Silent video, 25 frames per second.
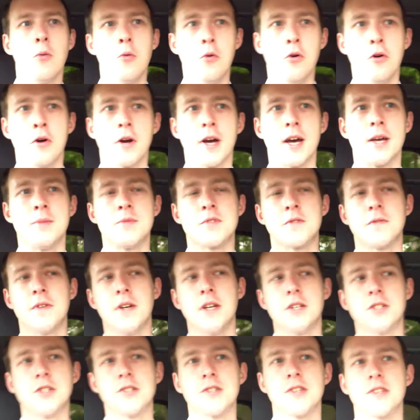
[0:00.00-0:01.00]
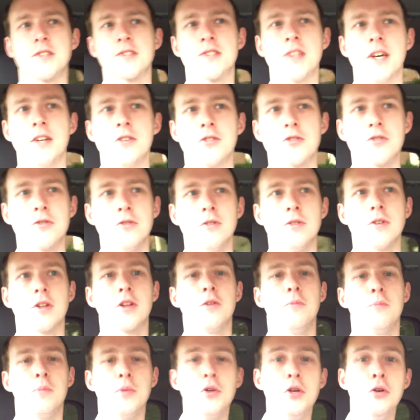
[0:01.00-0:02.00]
War Games features a central
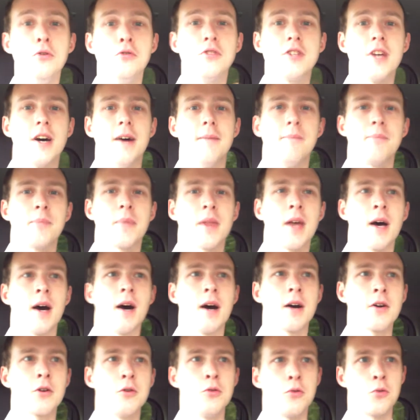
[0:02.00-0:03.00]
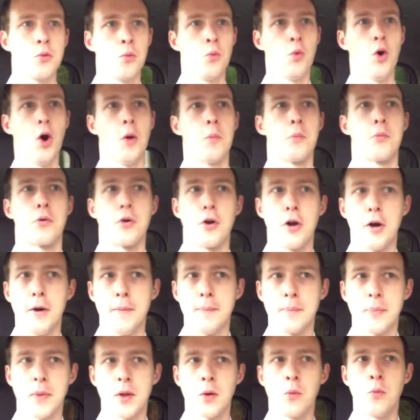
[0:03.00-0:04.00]
computer called Opera,
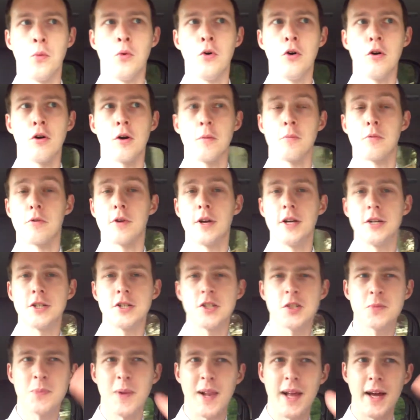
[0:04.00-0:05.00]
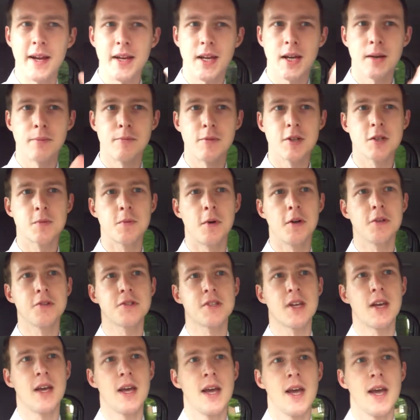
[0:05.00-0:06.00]
War Operations Planning and
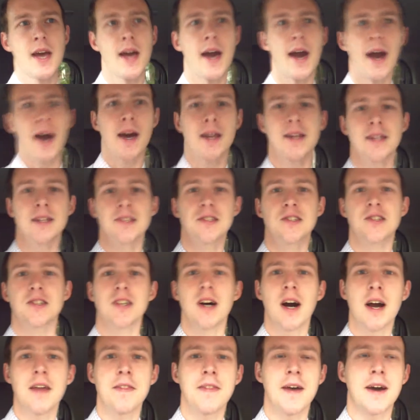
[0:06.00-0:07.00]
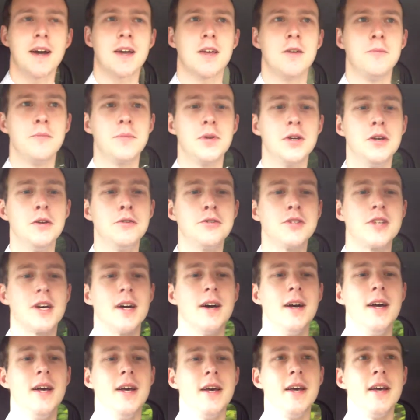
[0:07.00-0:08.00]
Response, and inside that
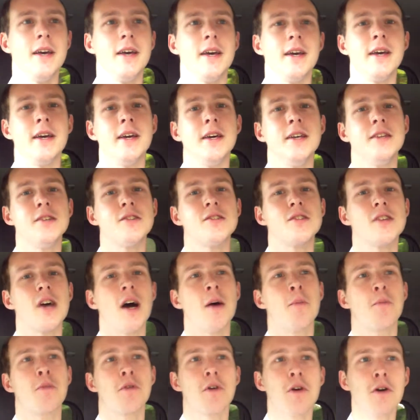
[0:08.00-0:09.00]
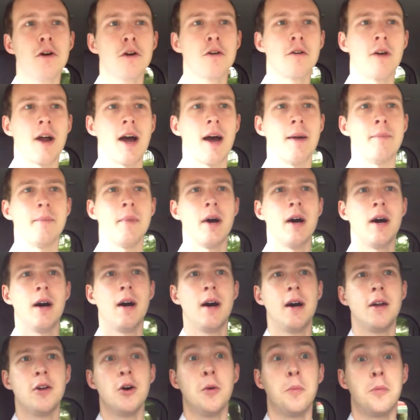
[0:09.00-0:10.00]
computer is a program,
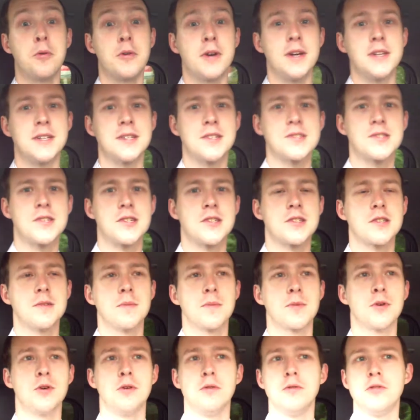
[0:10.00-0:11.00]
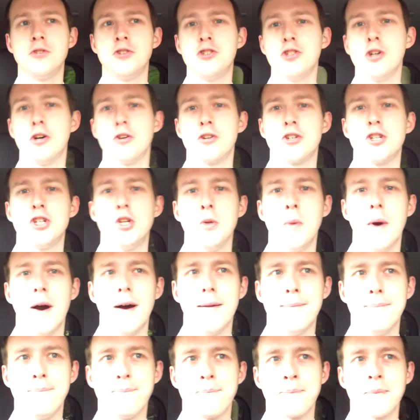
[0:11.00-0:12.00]
an operating system called
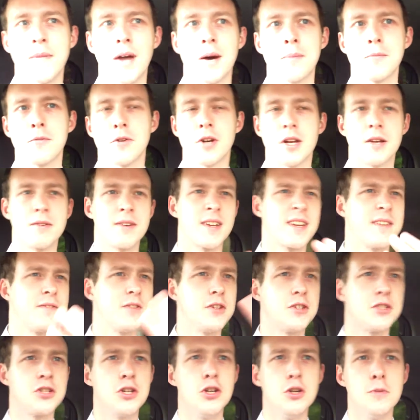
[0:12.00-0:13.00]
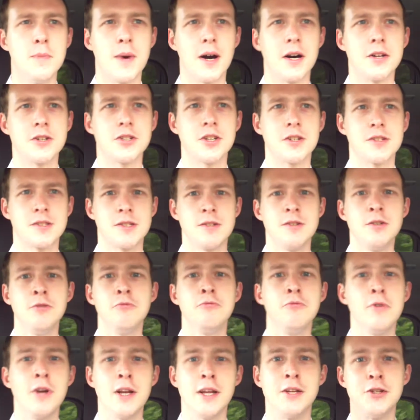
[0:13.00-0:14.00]
Joshua. Now, I'm not going to give you too much, because you
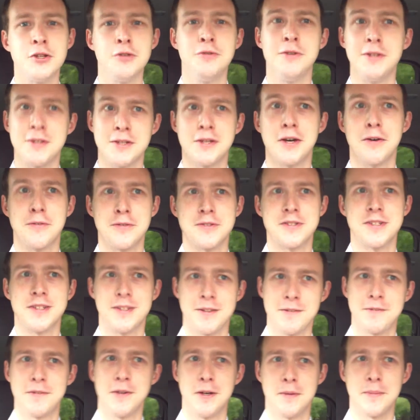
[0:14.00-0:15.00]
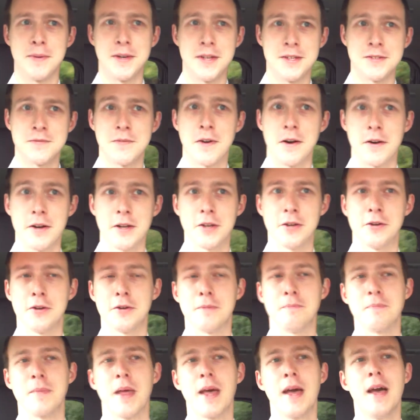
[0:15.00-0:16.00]
really do need to go and see the film. It's very
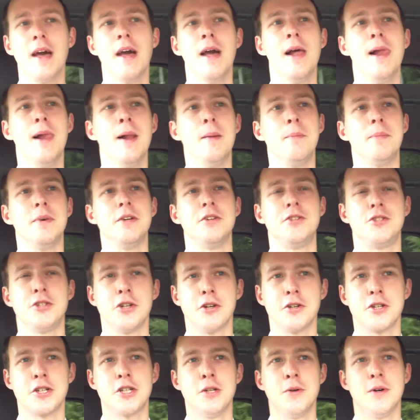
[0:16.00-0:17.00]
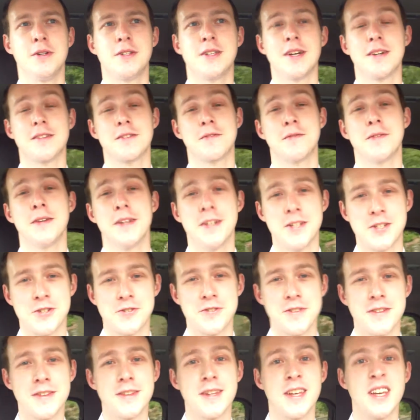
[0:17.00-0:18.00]
good. But Joshua does
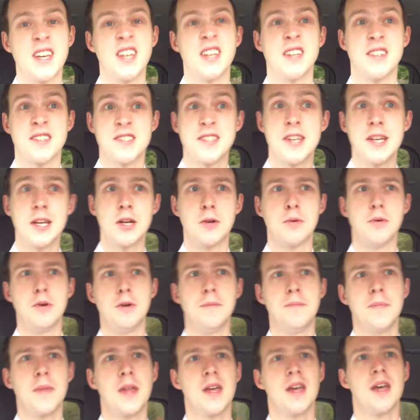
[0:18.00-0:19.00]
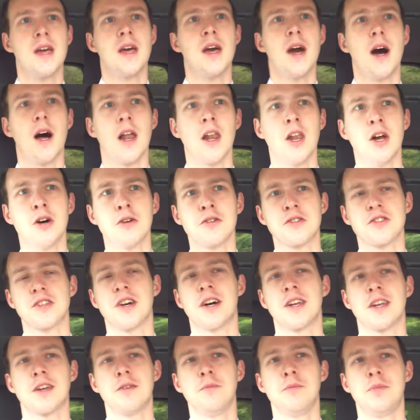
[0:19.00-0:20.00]
feature in the sequel,
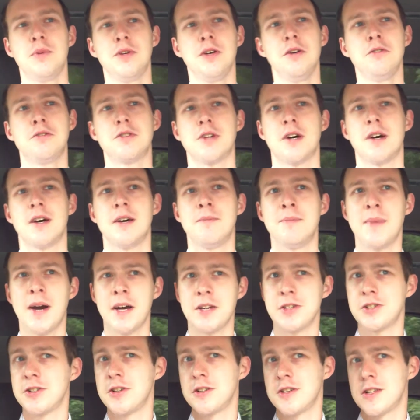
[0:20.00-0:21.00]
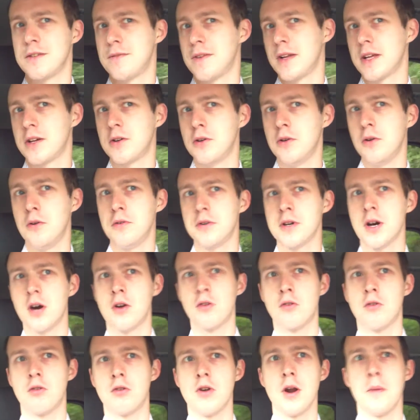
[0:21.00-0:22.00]
alongside a computer imaginatively called
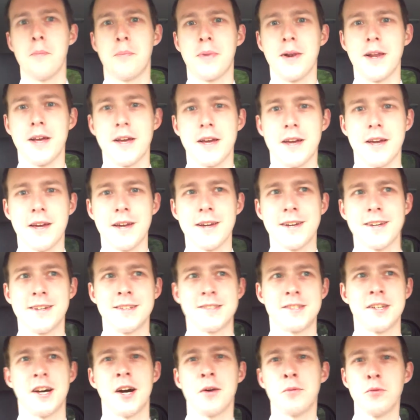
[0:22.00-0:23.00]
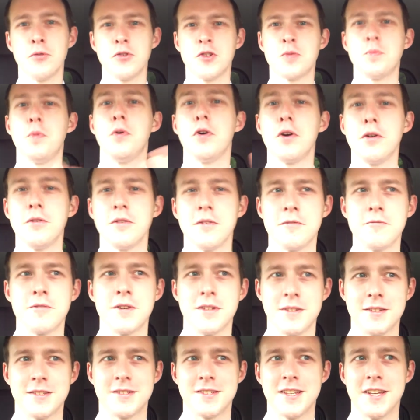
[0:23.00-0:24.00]
Ripley. See, I will spoil
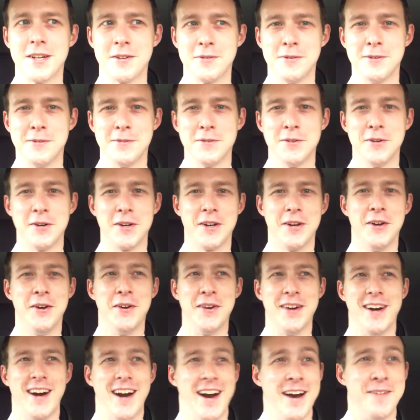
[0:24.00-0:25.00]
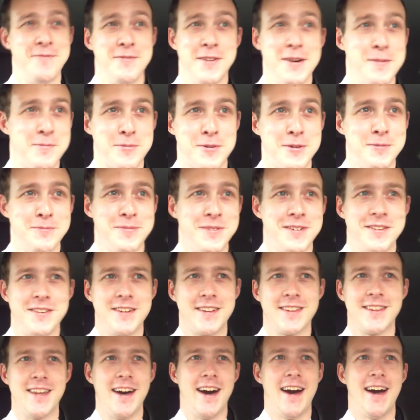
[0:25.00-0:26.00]
the sequel for you. I have no problem
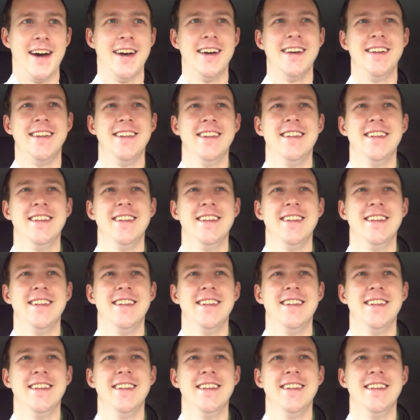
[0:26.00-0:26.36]
doing that.